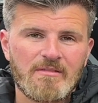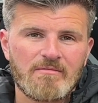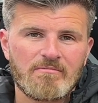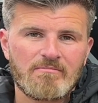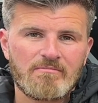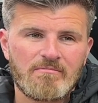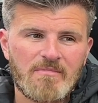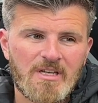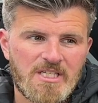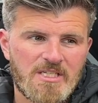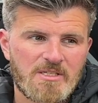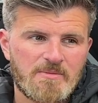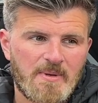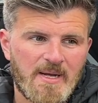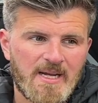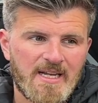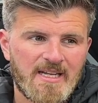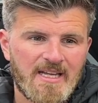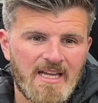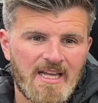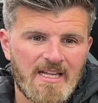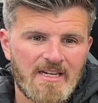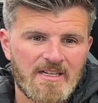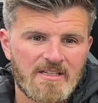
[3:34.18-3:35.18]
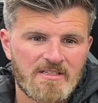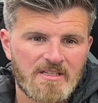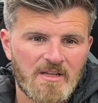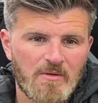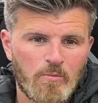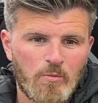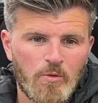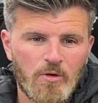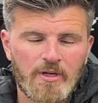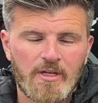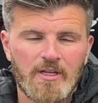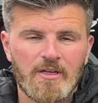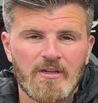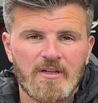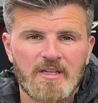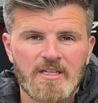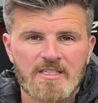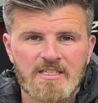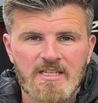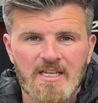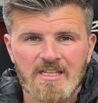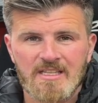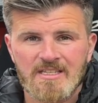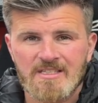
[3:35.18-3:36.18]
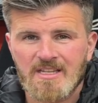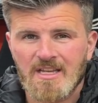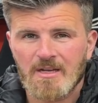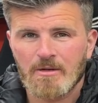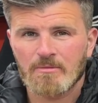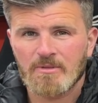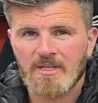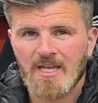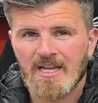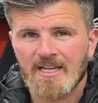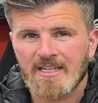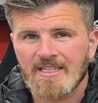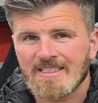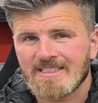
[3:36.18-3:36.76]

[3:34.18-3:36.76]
Message back again and said, what are you looking to get the sale done?